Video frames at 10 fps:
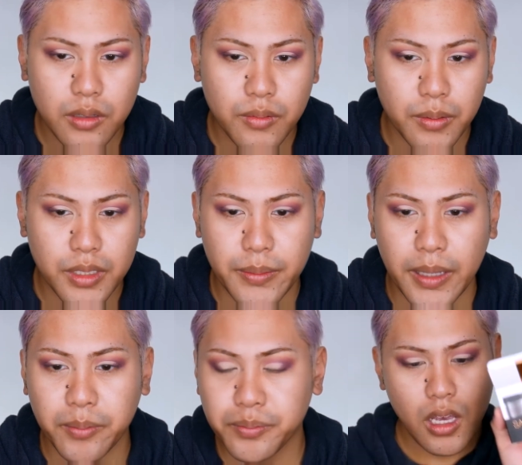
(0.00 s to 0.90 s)
Probably just me.
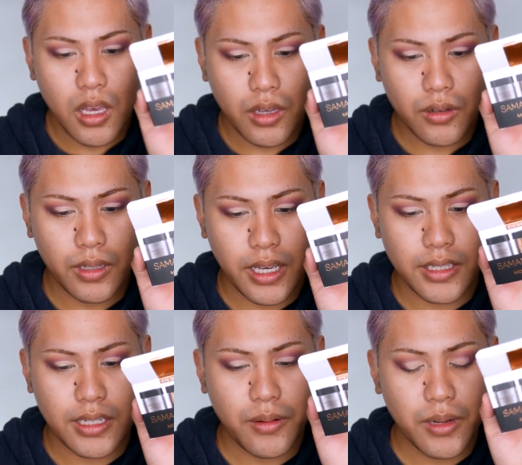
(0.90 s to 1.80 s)
Cool, yeah,
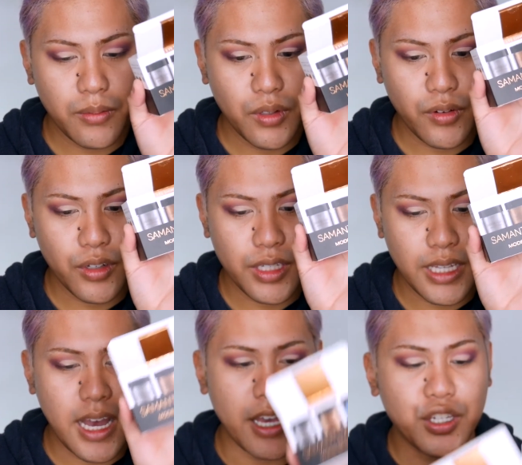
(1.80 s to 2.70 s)
so now we're going to move on to the
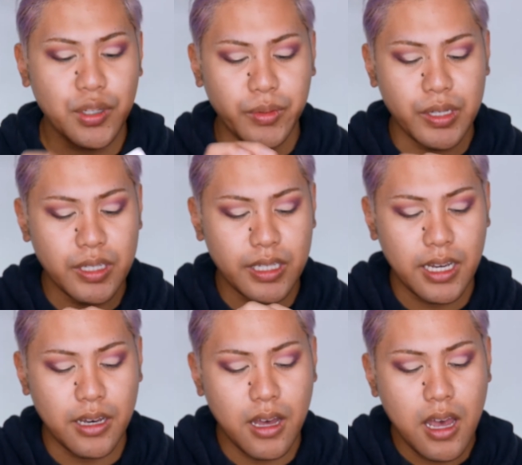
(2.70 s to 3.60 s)
eye shimmers.
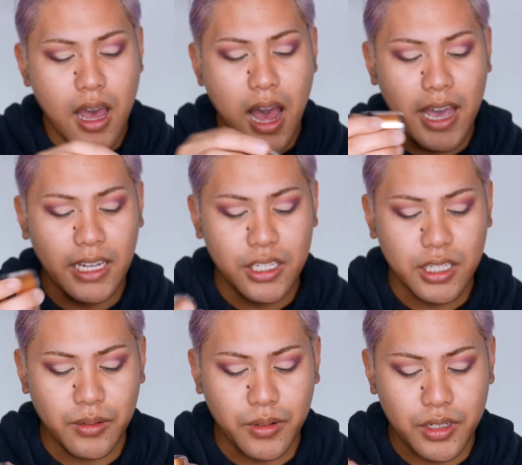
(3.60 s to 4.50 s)
Now, I
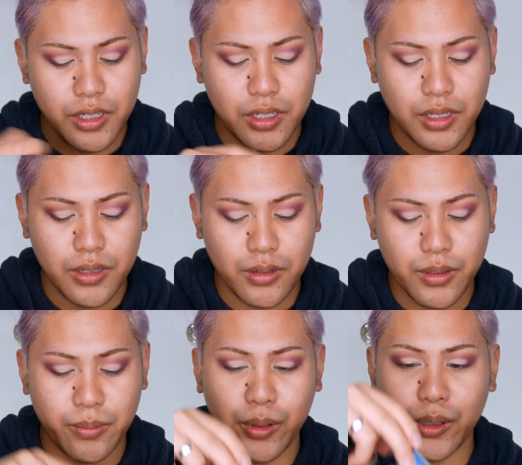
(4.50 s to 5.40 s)
initially wanted to do the
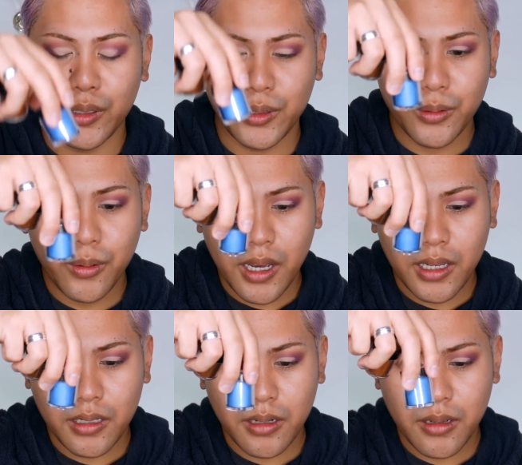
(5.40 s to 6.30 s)
blue
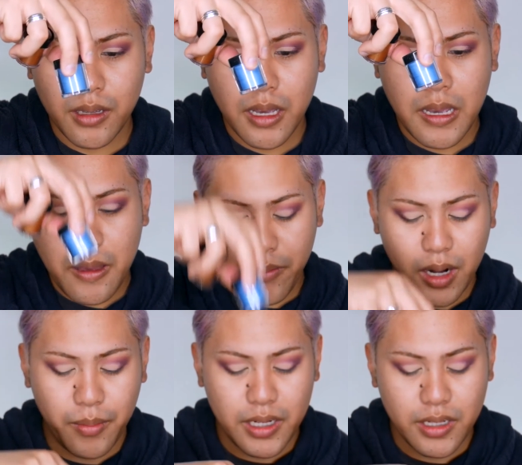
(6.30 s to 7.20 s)
one, but I
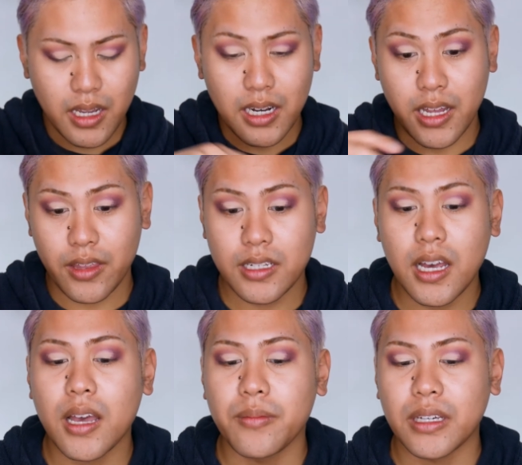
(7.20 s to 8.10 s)
might do that another
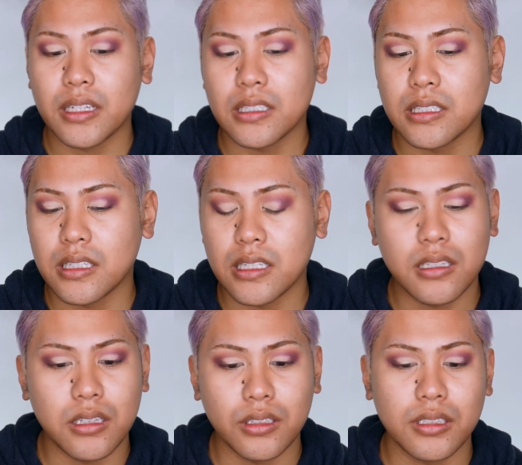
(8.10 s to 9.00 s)
time because this
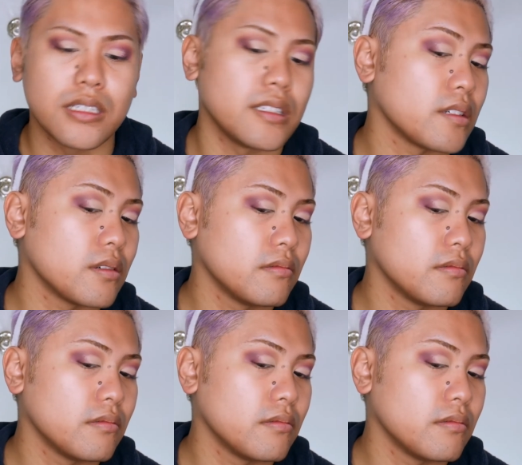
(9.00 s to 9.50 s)
look doesn't,